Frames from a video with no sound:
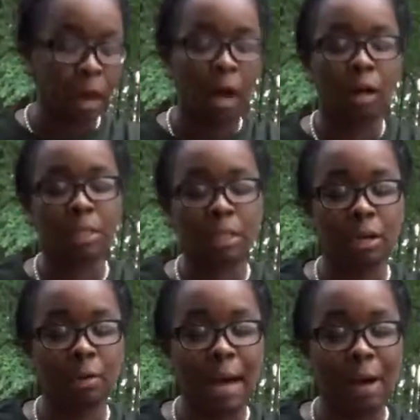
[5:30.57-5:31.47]
Also,
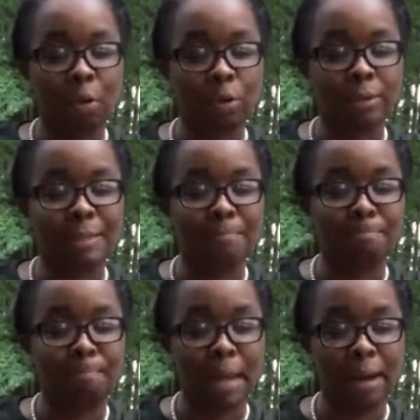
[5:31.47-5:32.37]
I ordered some
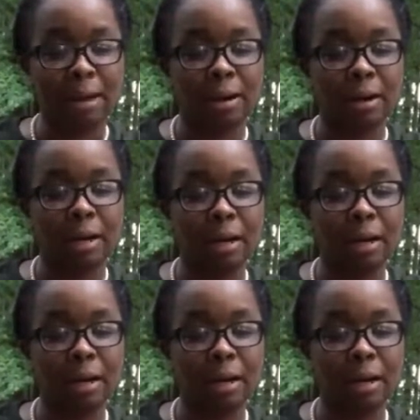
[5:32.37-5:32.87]
Bear